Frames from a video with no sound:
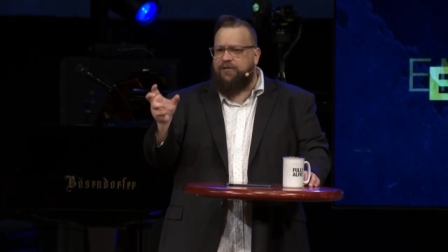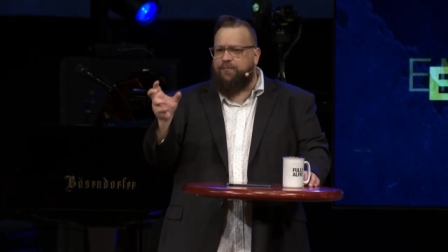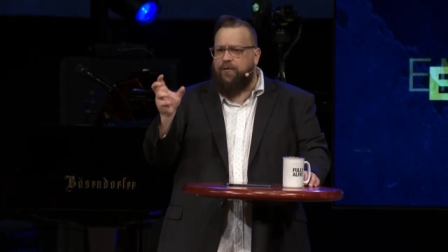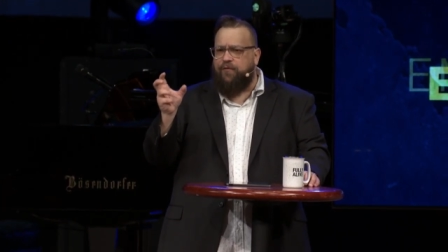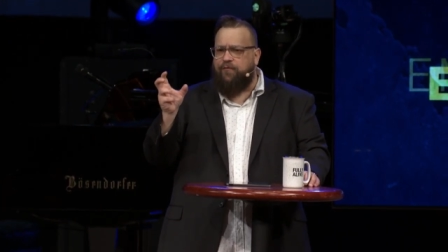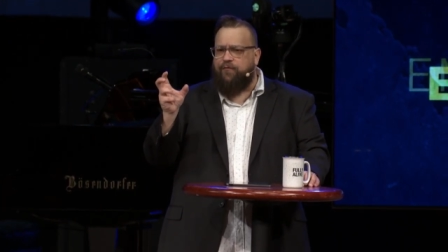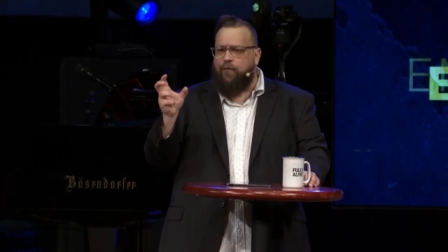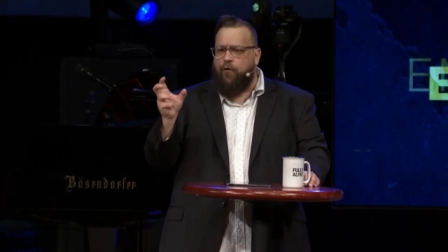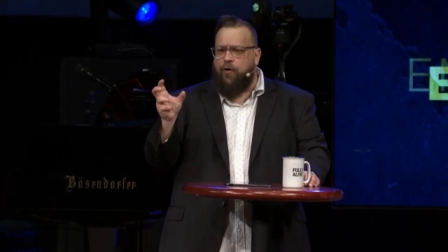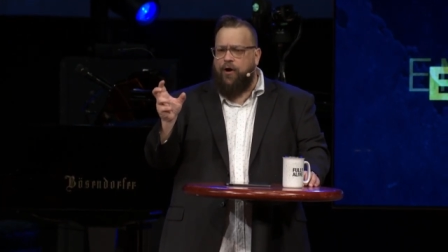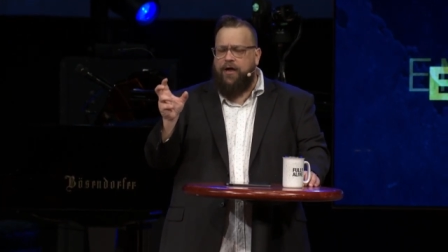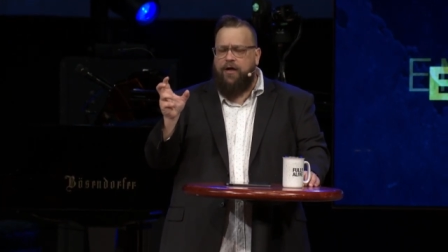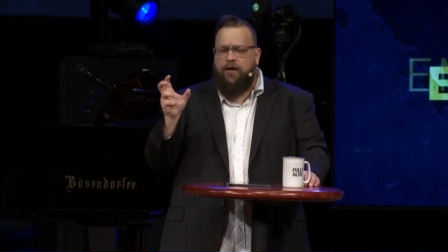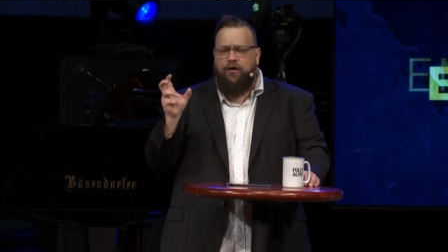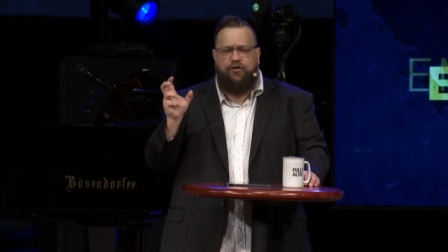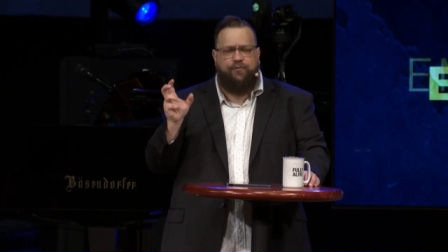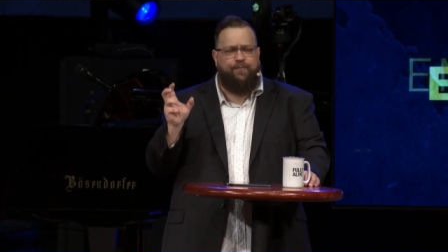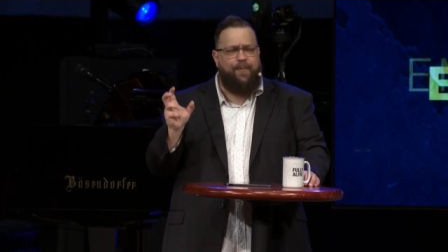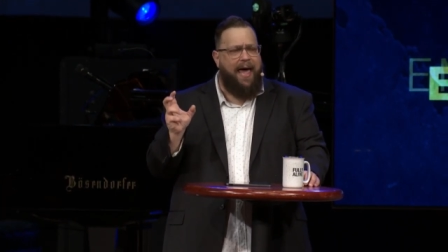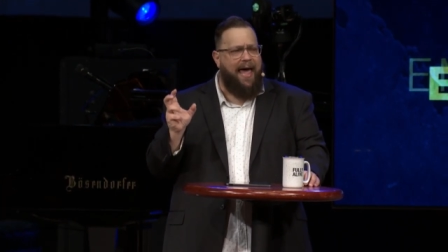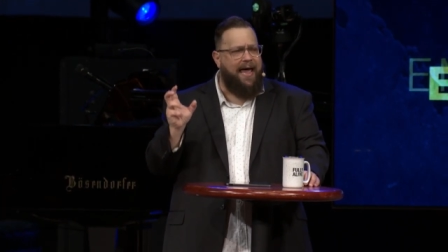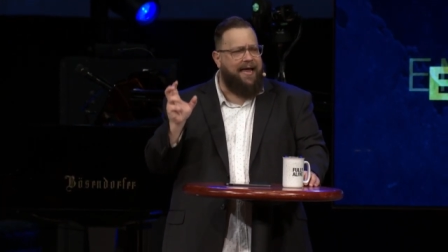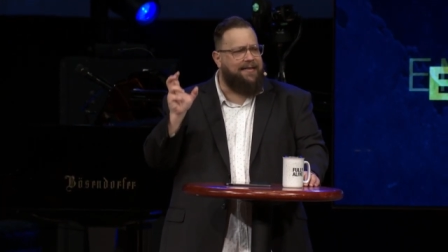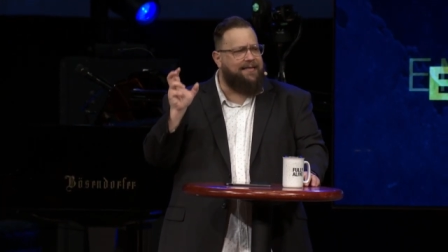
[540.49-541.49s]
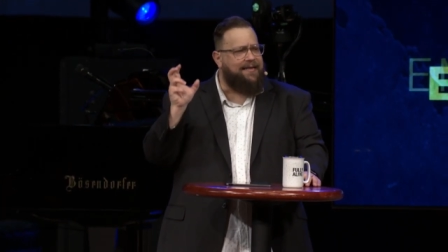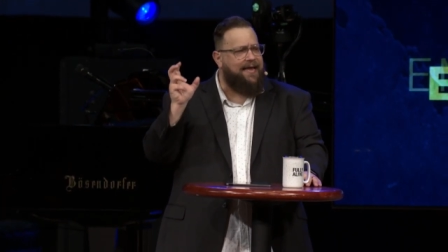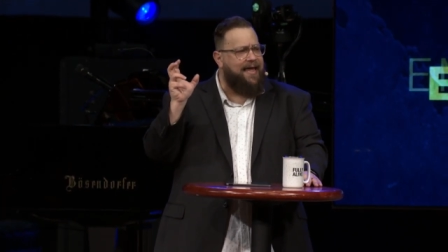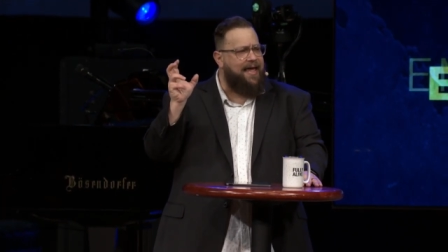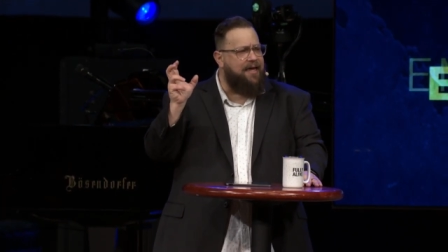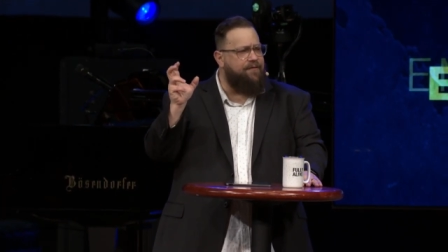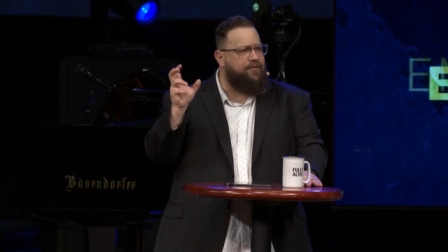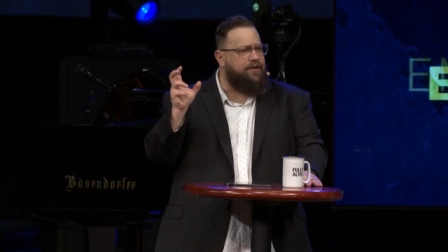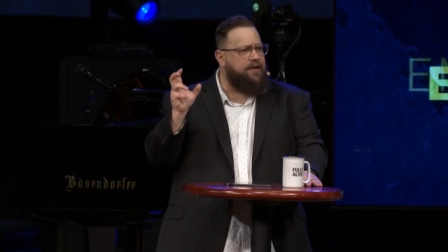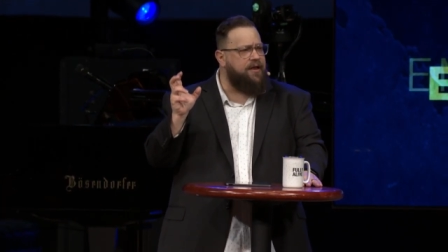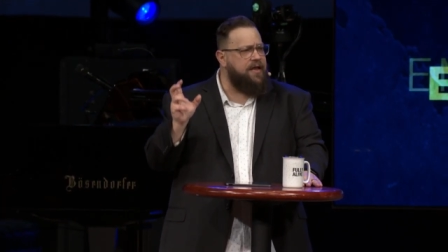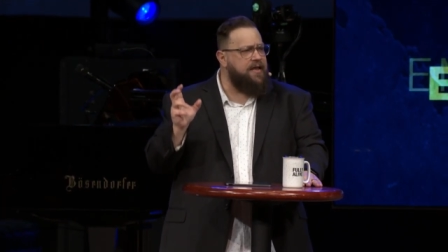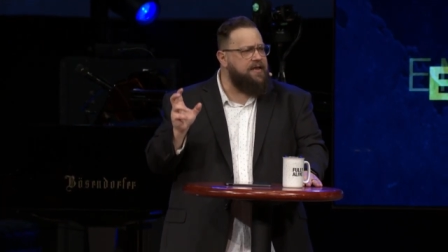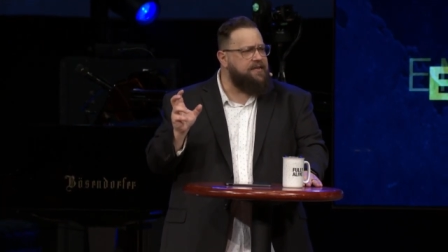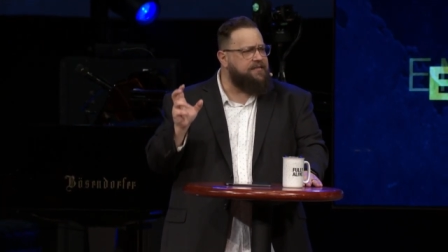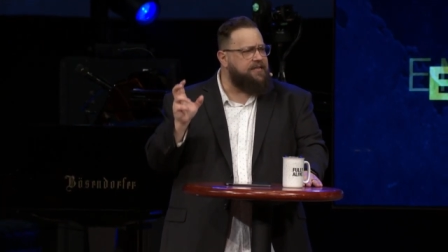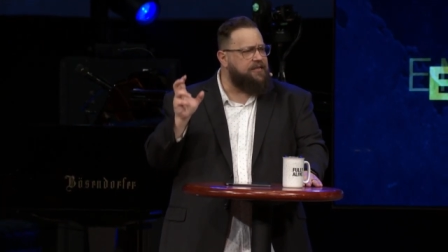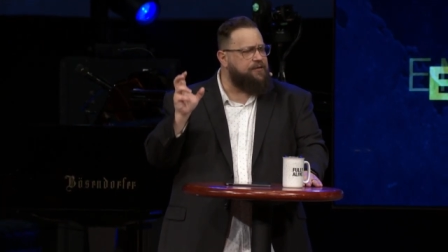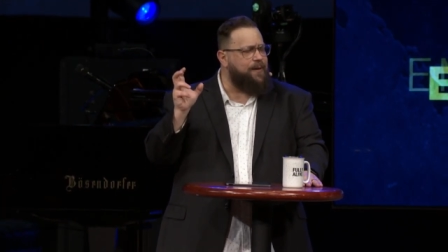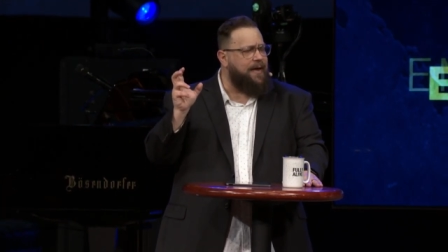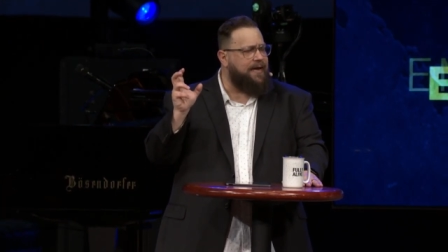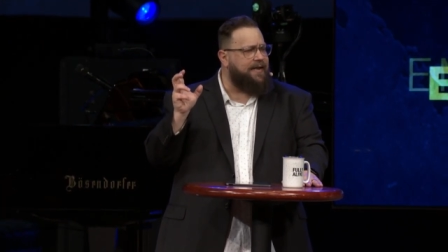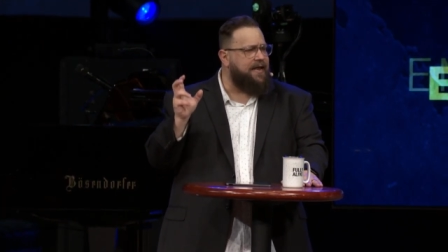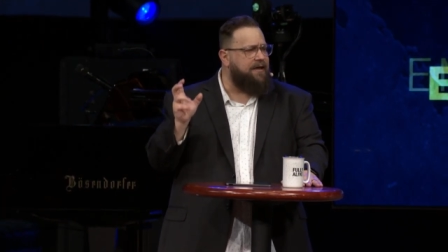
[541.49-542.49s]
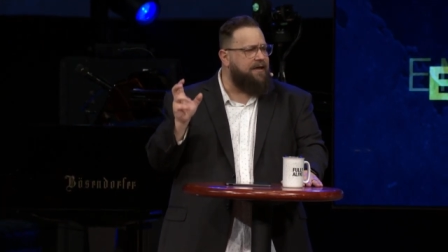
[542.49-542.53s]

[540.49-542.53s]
before he goes back to heaven, sends back to